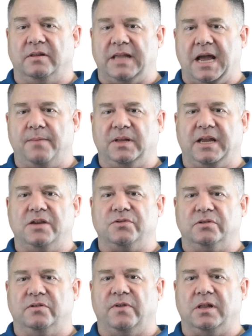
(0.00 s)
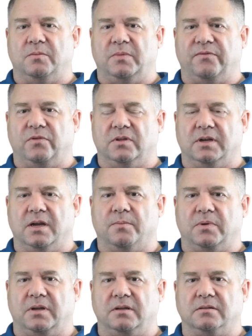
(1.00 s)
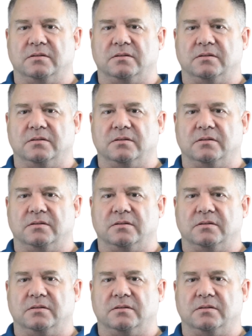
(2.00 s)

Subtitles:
the application development for the company.